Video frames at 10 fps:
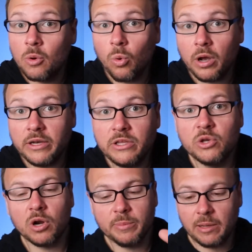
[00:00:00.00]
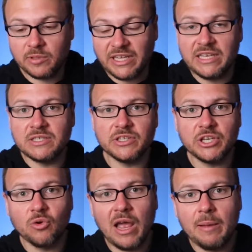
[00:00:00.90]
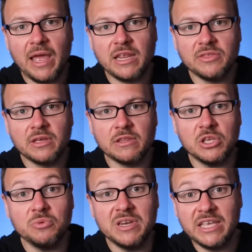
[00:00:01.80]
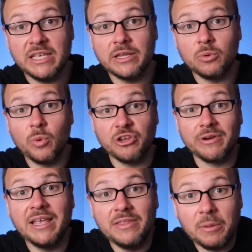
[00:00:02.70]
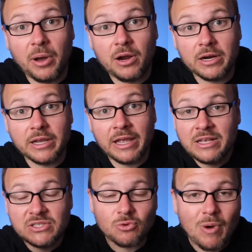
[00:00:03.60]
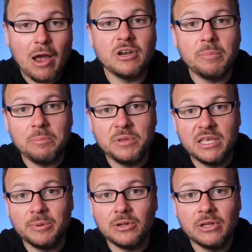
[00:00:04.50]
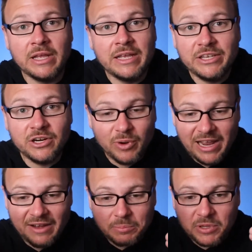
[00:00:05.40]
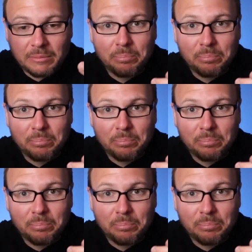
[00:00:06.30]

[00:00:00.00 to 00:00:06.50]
One, you want to be able to easily grab anything that you need when you're in the park, surrounded by people. You don't want to have to put the